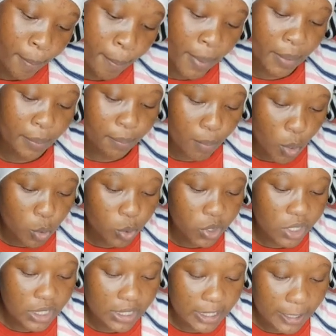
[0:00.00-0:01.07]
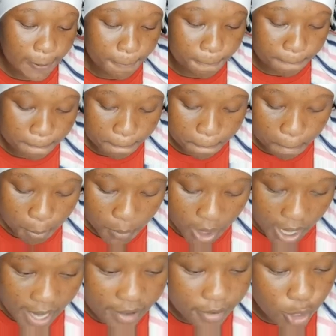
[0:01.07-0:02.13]
but mostly
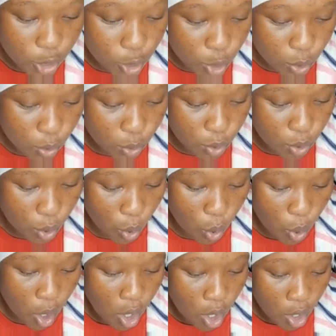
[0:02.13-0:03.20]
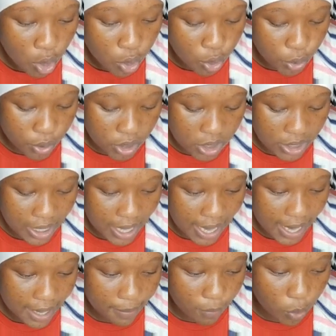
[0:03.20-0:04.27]
i read two so
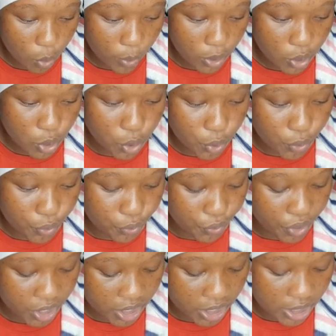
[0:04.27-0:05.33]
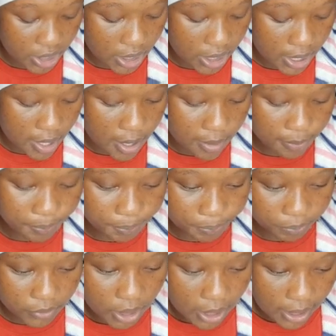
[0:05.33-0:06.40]
today i'm going to read
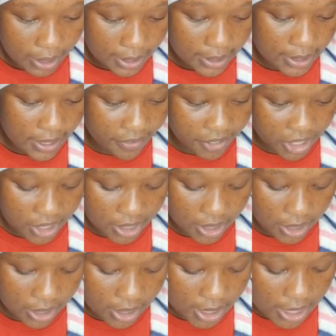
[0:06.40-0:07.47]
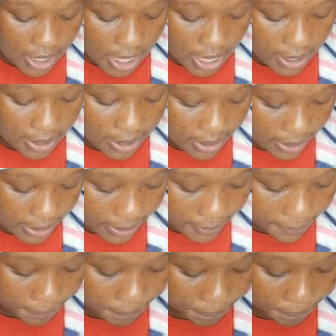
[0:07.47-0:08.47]
17 18